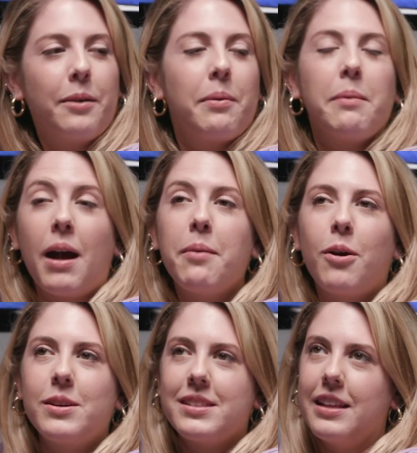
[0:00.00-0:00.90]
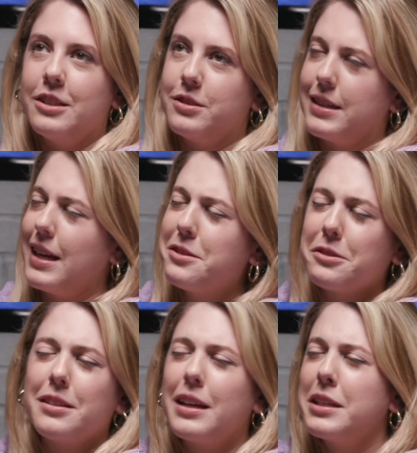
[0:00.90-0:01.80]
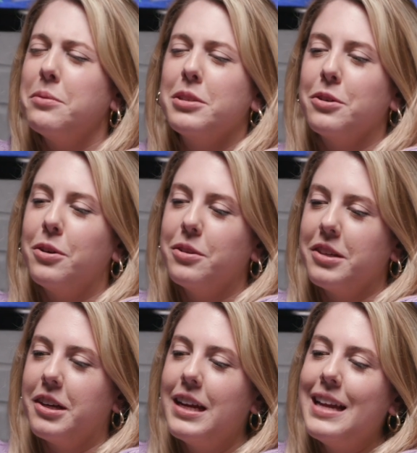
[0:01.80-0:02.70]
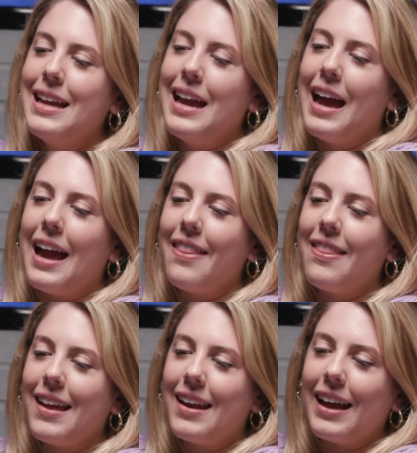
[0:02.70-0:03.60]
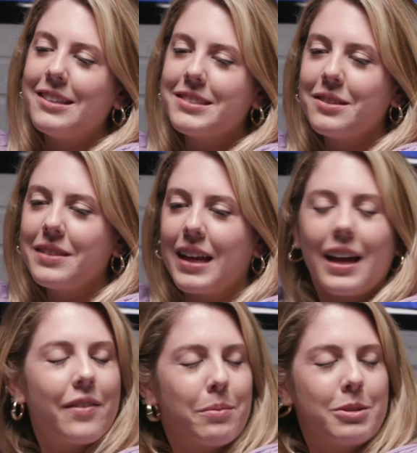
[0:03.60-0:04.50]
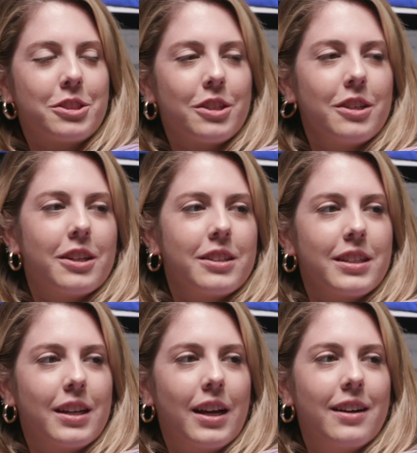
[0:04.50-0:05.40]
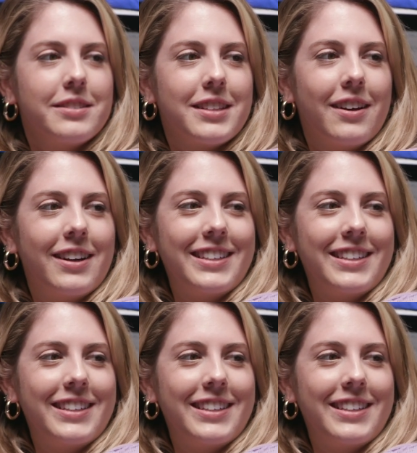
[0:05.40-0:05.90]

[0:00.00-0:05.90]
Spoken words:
No, my mom always said that. She's like, guys are gonna like you when you're older. And then I just don't think I ever matured, you know? So